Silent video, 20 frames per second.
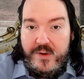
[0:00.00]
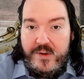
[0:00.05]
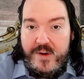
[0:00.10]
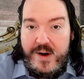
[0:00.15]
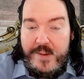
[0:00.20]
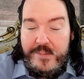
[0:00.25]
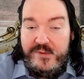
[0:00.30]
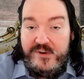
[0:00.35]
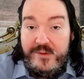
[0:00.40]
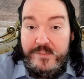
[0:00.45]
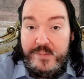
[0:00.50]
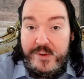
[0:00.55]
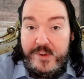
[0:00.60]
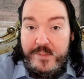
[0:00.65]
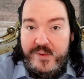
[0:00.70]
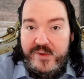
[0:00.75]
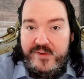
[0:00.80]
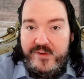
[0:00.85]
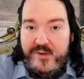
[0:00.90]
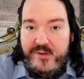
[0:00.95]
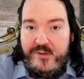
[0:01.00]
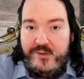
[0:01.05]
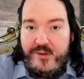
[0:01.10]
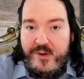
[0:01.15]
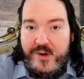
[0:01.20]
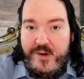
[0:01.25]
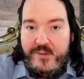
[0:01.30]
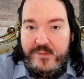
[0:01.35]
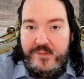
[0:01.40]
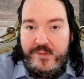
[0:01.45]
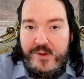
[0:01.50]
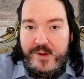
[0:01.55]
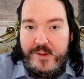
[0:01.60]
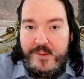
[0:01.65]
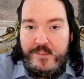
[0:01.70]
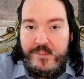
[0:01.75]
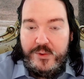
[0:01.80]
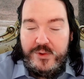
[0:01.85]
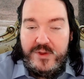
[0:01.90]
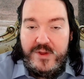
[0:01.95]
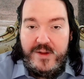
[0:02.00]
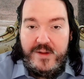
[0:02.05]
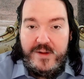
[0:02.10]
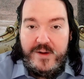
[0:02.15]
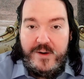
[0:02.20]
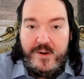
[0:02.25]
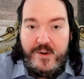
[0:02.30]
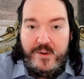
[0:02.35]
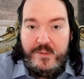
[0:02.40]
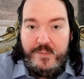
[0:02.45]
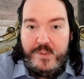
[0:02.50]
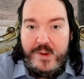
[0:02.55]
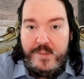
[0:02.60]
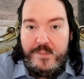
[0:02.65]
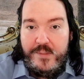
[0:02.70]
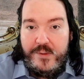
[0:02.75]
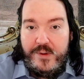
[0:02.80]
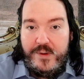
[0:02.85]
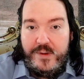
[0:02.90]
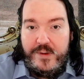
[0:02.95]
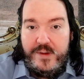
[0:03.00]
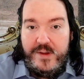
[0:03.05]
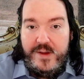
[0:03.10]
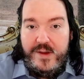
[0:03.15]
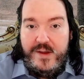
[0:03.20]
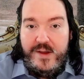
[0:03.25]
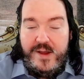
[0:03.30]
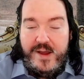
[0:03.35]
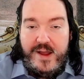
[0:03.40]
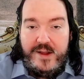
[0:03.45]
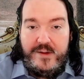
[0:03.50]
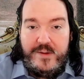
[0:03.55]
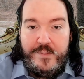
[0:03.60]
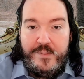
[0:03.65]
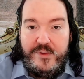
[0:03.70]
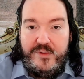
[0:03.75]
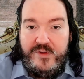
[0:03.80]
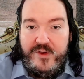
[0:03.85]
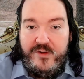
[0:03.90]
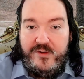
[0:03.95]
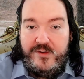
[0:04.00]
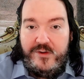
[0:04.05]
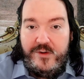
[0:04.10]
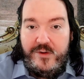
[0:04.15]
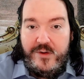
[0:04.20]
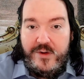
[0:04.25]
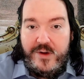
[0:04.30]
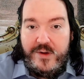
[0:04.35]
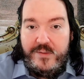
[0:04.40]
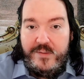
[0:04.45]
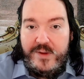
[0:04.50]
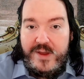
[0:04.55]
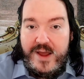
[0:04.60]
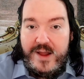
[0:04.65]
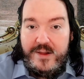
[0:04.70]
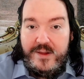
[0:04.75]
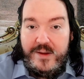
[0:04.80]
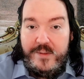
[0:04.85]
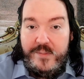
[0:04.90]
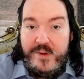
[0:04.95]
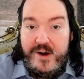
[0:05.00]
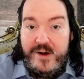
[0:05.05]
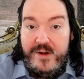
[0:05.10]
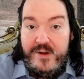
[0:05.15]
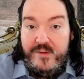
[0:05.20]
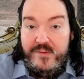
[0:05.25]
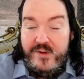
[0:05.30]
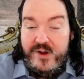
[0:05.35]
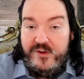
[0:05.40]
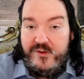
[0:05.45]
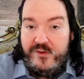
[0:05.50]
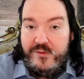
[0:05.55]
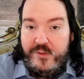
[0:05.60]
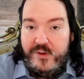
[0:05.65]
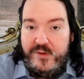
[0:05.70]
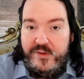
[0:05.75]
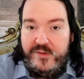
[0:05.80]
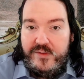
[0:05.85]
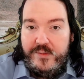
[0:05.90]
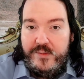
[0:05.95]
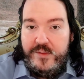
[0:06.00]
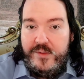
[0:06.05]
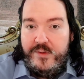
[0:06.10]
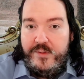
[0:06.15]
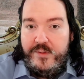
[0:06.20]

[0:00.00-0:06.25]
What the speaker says: corruption purposes of putting their own people at the position of head librarian, which was